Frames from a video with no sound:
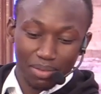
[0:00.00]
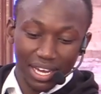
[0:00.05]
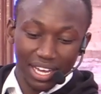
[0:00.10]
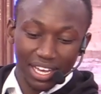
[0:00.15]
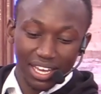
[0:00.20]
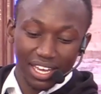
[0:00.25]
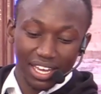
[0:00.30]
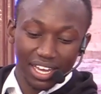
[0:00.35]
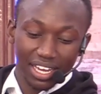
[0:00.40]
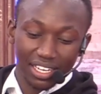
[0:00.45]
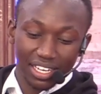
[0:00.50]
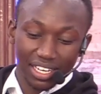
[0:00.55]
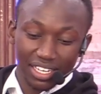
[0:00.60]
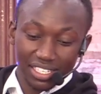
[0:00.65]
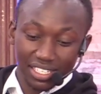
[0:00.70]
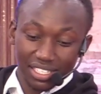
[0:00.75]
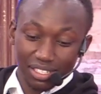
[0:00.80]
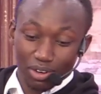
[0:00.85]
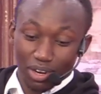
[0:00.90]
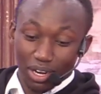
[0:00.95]
hey, at
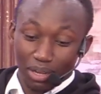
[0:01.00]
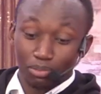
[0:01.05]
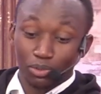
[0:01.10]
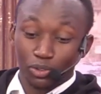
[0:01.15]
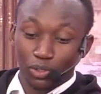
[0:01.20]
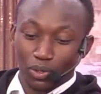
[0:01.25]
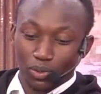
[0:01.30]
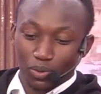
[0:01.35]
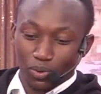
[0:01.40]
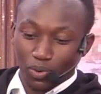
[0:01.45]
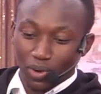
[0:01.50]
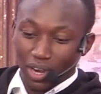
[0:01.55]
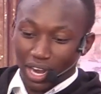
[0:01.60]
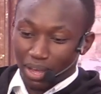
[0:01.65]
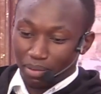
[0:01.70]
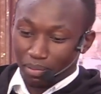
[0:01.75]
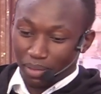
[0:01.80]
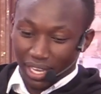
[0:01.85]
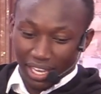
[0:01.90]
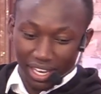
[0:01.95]
least ule mtu wa kukula
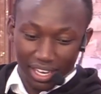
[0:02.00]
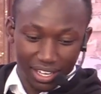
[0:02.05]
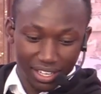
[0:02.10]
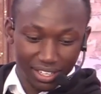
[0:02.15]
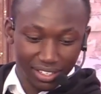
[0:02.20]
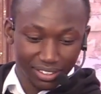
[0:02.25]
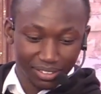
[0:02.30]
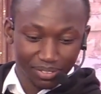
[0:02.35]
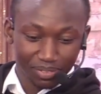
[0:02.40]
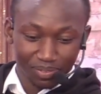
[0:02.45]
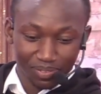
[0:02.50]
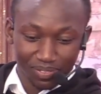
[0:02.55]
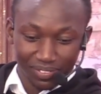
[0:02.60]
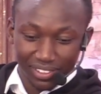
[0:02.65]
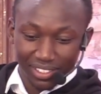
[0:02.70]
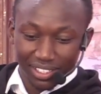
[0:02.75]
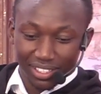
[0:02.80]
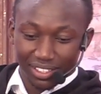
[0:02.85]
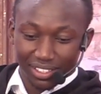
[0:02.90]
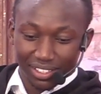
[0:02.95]
ameenda.
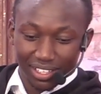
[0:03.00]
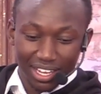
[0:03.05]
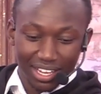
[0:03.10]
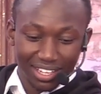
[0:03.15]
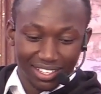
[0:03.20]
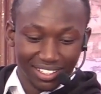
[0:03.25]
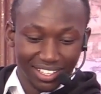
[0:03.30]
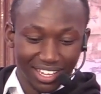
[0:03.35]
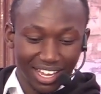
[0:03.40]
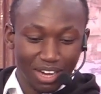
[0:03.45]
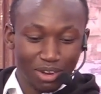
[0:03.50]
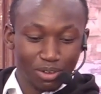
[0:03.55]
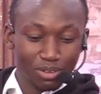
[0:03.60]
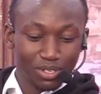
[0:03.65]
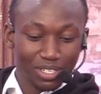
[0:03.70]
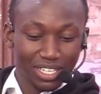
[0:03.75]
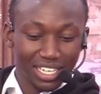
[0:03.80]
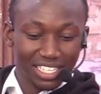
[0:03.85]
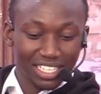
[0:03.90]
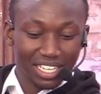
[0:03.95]
Au
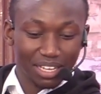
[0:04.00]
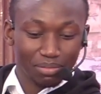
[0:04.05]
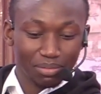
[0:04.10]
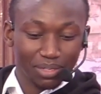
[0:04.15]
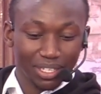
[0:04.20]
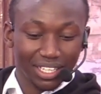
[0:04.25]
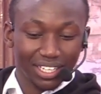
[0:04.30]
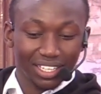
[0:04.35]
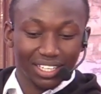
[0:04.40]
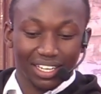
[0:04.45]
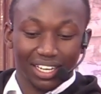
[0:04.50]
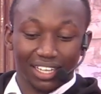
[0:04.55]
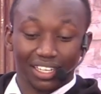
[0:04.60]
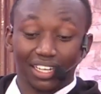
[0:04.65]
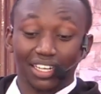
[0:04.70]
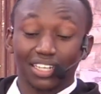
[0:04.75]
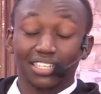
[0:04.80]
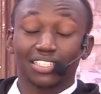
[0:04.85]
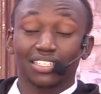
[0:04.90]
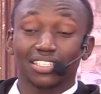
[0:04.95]
tutasema, at
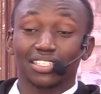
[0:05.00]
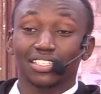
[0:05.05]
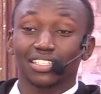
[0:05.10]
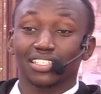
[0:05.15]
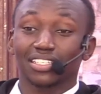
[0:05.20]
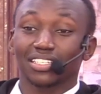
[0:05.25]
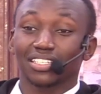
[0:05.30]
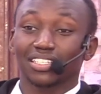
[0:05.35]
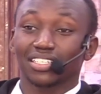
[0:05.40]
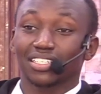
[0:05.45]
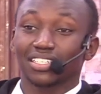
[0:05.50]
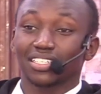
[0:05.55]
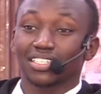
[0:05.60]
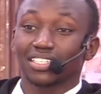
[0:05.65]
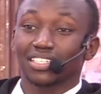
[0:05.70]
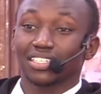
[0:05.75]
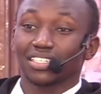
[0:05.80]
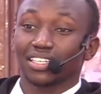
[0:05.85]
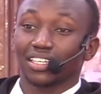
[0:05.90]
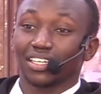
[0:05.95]
least
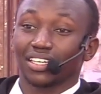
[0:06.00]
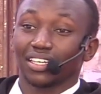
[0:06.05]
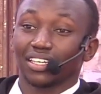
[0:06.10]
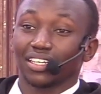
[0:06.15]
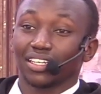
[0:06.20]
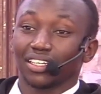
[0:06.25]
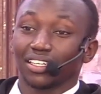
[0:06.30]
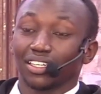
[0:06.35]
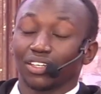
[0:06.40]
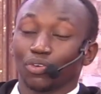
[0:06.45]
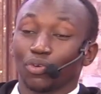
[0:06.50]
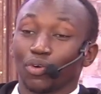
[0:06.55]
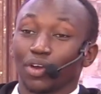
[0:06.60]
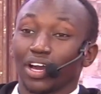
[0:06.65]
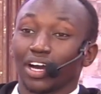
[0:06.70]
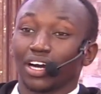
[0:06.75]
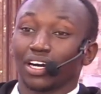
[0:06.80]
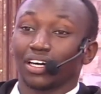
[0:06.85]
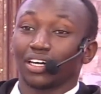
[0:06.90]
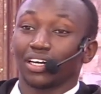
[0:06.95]
we
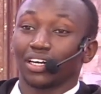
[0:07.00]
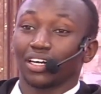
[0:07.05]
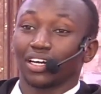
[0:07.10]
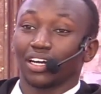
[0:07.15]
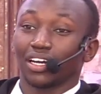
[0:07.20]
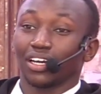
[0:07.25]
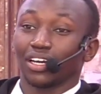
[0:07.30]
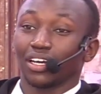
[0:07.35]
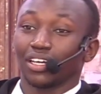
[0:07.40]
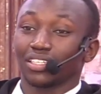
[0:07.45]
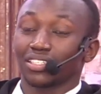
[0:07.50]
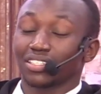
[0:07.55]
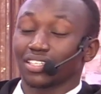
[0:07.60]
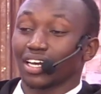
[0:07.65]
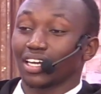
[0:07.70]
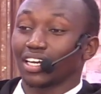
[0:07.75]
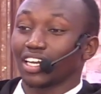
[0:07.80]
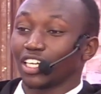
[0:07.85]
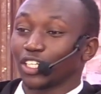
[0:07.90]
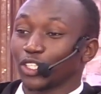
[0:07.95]
are
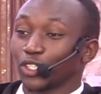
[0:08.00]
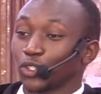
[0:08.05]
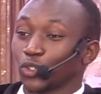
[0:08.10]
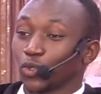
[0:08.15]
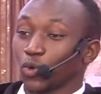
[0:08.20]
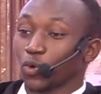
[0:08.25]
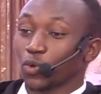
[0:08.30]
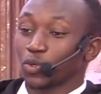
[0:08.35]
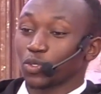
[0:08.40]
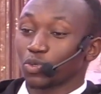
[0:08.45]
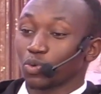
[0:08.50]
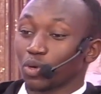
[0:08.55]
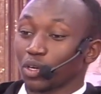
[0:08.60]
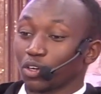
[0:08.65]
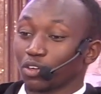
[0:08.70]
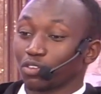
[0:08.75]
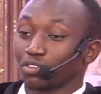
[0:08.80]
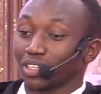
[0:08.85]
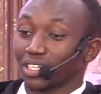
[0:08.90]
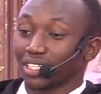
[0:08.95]
saddened to lose one
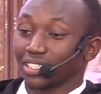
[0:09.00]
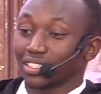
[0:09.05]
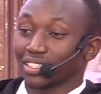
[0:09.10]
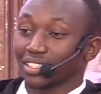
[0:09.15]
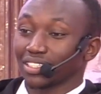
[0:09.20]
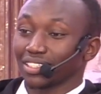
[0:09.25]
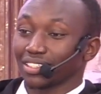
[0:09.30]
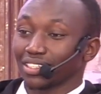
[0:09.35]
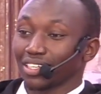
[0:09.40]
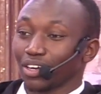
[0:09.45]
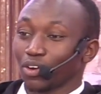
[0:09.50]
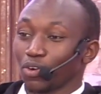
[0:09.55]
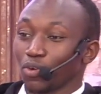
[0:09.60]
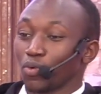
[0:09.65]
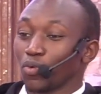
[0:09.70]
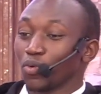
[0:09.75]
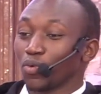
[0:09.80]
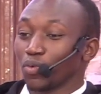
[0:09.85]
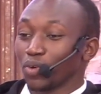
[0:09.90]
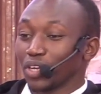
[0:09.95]
of us
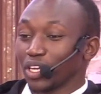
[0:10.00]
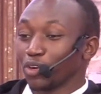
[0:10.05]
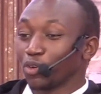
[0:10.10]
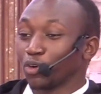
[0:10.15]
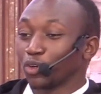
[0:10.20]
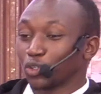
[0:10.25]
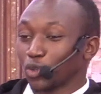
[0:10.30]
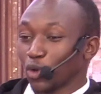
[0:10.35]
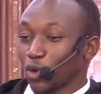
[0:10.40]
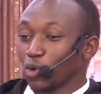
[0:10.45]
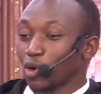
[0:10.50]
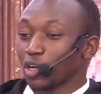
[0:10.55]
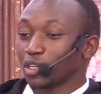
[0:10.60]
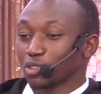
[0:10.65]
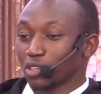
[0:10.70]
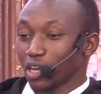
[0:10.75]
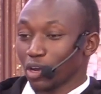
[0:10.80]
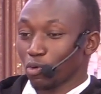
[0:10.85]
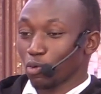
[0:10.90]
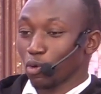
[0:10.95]
who we know tulikuwa
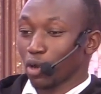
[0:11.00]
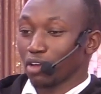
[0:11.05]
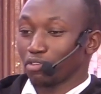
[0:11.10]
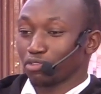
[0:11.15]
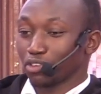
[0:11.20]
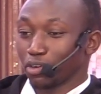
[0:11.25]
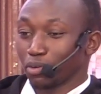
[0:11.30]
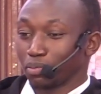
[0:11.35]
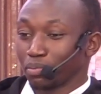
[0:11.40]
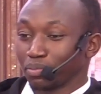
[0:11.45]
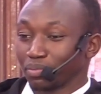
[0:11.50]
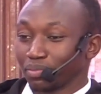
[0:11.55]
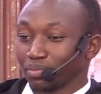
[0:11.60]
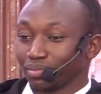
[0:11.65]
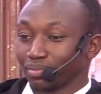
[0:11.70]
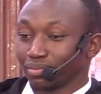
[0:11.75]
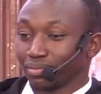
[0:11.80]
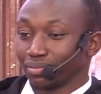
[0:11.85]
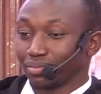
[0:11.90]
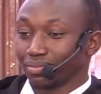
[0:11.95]
tunakula from.
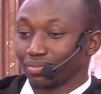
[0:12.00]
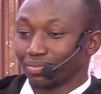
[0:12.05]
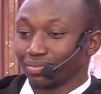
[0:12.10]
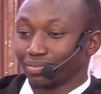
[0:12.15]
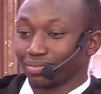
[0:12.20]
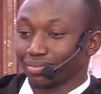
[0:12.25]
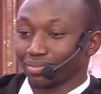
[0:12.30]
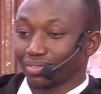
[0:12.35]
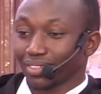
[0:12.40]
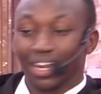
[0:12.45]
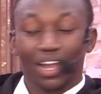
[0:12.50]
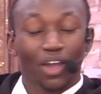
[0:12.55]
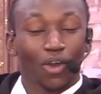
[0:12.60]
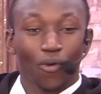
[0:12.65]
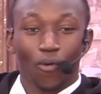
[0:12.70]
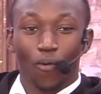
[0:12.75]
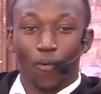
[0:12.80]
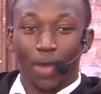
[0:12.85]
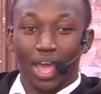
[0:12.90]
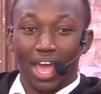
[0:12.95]

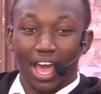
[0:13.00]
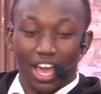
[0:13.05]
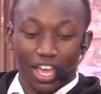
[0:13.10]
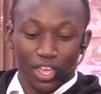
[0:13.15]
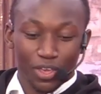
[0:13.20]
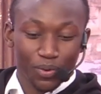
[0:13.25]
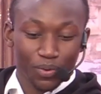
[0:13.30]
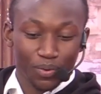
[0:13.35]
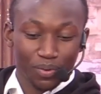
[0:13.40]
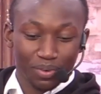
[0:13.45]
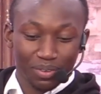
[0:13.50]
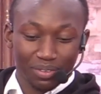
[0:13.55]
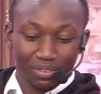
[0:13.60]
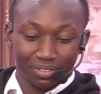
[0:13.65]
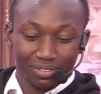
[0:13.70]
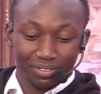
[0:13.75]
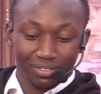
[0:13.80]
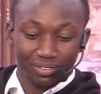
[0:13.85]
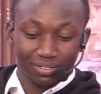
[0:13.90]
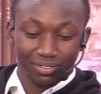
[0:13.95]
Where are you?
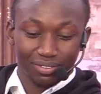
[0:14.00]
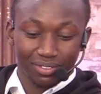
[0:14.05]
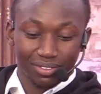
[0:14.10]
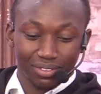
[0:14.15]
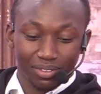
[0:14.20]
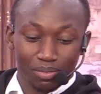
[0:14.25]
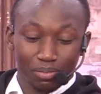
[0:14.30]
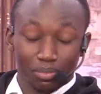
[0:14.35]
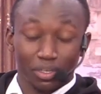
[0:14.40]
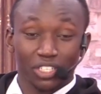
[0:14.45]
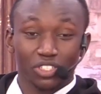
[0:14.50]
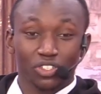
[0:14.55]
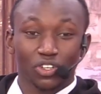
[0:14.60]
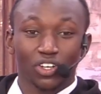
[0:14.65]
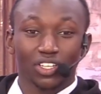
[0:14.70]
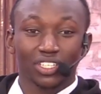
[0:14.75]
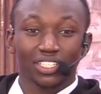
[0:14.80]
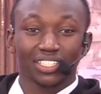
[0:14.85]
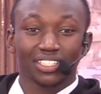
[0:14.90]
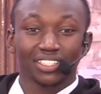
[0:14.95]
Praise
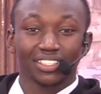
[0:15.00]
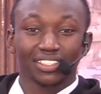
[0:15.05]
God.